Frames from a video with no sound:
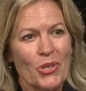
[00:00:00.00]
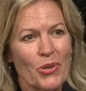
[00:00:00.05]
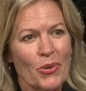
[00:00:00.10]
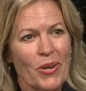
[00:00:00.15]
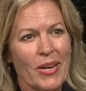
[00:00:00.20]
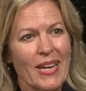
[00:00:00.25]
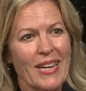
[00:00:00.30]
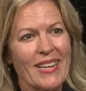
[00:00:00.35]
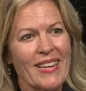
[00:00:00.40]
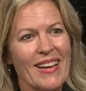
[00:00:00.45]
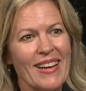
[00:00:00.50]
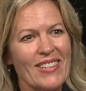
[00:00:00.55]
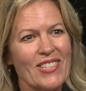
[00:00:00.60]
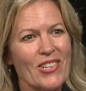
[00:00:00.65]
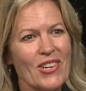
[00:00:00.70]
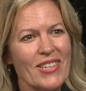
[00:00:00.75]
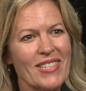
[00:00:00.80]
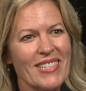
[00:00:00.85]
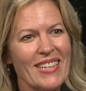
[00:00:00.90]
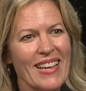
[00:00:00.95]
chewing and
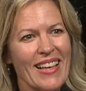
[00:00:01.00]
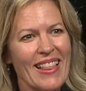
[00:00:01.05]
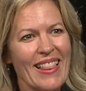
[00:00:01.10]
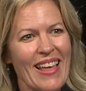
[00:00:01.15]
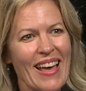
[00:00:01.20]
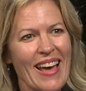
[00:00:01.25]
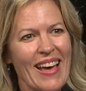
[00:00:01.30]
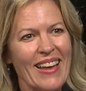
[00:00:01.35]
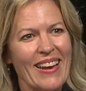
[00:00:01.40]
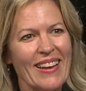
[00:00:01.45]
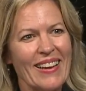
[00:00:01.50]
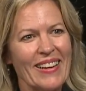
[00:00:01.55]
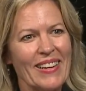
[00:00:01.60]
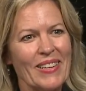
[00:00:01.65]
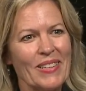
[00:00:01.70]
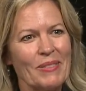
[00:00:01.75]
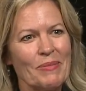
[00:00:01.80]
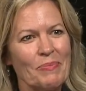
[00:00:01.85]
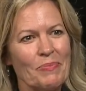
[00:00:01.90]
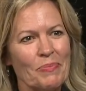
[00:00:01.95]
digesting that,
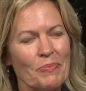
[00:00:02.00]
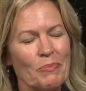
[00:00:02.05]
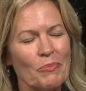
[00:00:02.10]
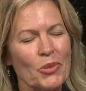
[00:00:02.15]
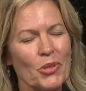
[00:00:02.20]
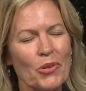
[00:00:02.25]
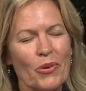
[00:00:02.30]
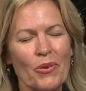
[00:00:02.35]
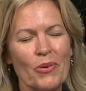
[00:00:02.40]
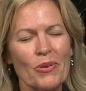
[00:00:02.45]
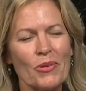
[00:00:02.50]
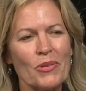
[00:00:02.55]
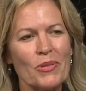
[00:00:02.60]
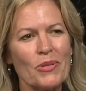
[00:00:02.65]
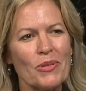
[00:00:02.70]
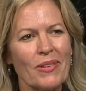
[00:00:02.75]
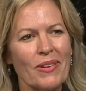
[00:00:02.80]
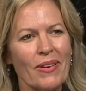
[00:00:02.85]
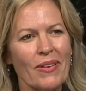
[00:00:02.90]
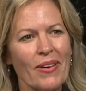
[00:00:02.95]
and I'm sure
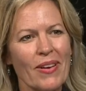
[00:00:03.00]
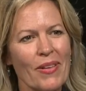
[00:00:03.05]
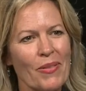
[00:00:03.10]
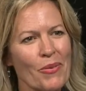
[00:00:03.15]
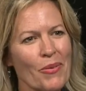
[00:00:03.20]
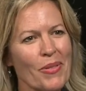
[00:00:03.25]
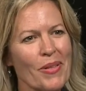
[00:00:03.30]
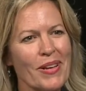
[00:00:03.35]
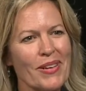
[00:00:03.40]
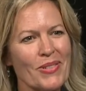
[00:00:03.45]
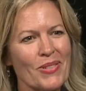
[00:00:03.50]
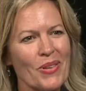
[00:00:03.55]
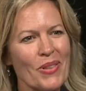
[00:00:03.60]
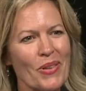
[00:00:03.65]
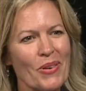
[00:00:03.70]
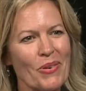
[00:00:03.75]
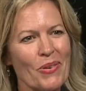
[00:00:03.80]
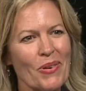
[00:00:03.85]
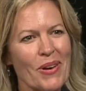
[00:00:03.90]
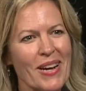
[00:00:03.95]
there's other things on
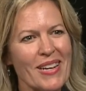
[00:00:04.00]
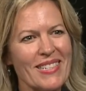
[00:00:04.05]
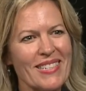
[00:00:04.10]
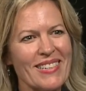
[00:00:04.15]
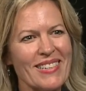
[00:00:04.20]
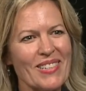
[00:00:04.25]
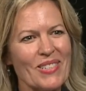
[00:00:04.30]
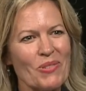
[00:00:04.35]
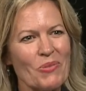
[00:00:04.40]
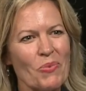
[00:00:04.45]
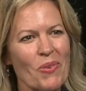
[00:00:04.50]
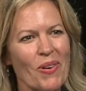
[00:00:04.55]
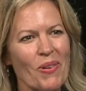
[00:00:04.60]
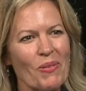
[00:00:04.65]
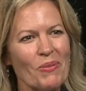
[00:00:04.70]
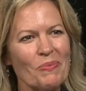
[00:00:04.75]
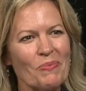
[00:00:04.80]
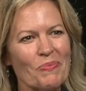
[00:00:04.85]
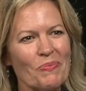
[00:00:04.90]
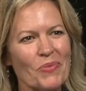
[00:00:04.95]
the horizon as
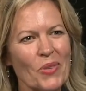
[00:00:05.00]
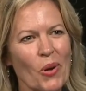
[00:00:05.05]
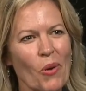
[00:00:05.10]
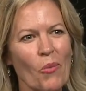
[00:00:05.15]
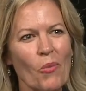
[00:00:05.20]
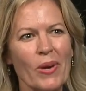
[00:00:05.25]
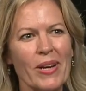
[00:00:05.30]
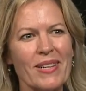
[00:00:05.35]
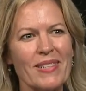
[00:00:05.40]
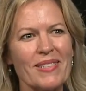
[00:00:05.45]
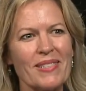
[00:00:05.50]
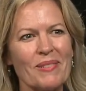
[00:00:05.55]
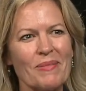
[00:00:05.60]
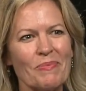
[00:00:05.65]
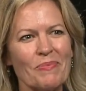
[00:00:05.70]
well. Always.